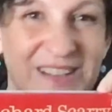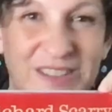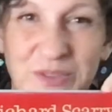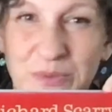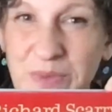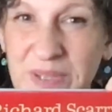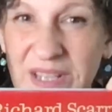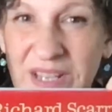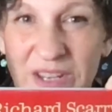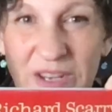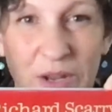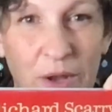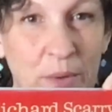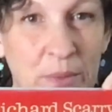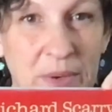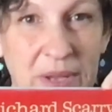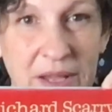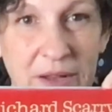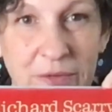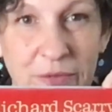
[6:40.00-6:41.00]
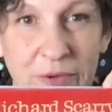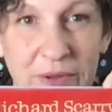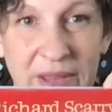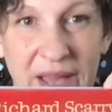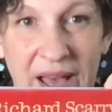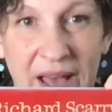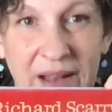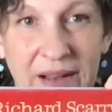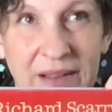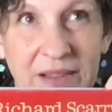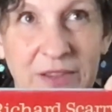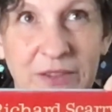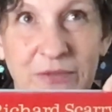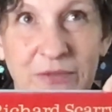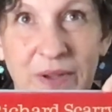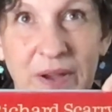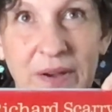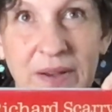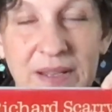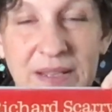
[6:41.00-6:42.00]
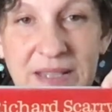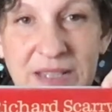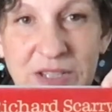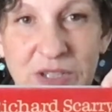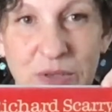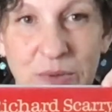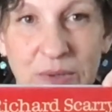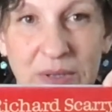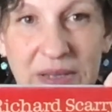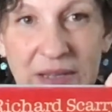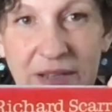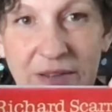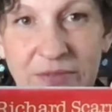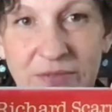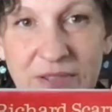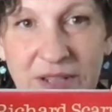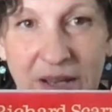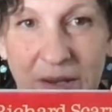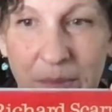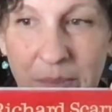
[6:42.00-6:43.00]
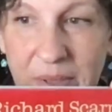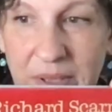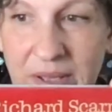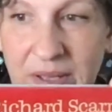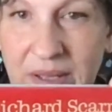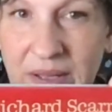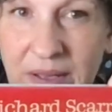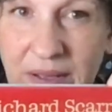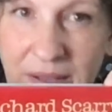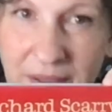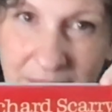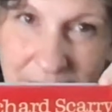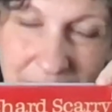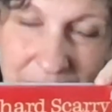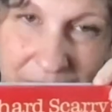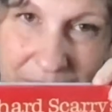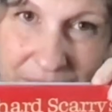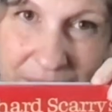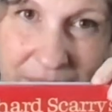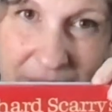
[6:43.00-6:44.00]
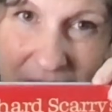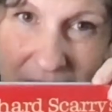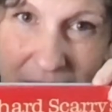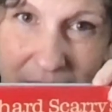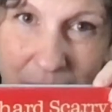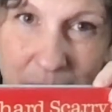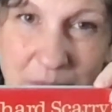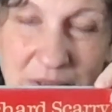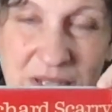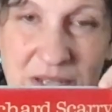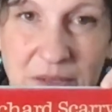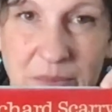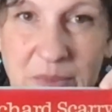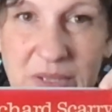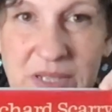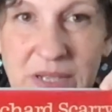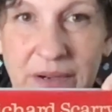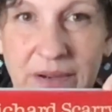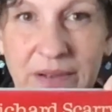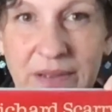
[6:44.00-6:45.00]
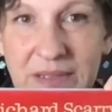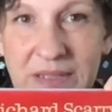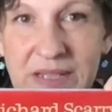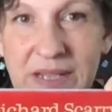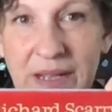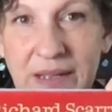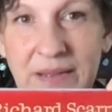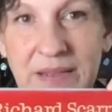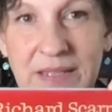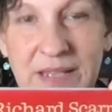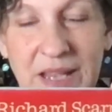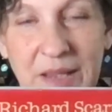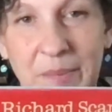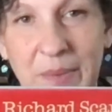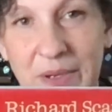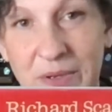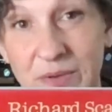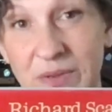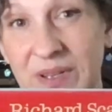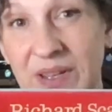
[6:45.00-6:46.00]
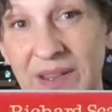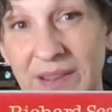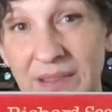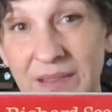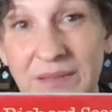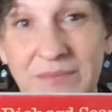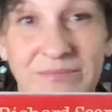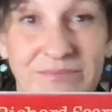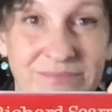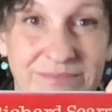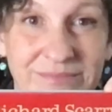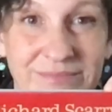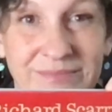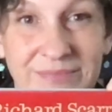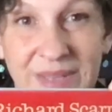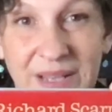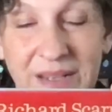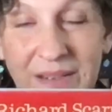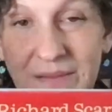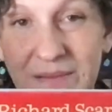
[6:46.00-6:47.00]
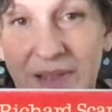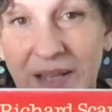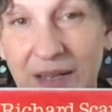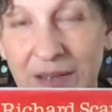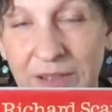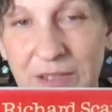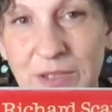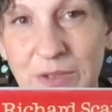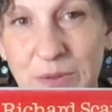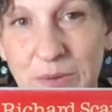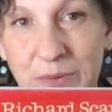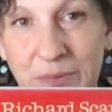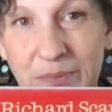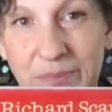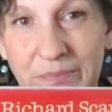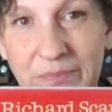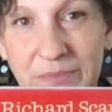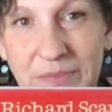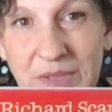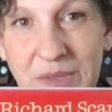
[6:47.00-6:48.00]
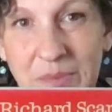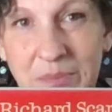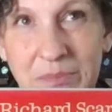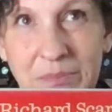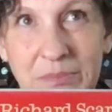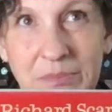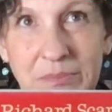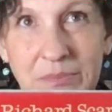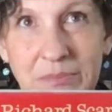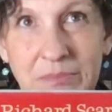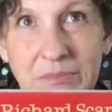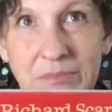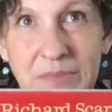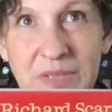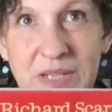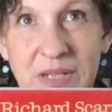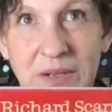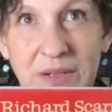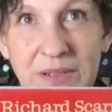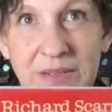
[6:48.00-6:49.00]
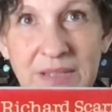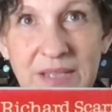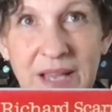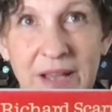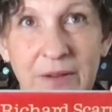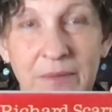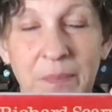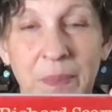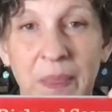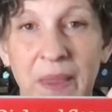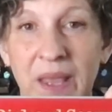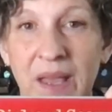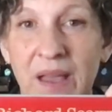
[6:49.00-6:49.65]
There's really no need for that. At the very least, you could lift up the original material and tuck the tape underneath and then glue the material down.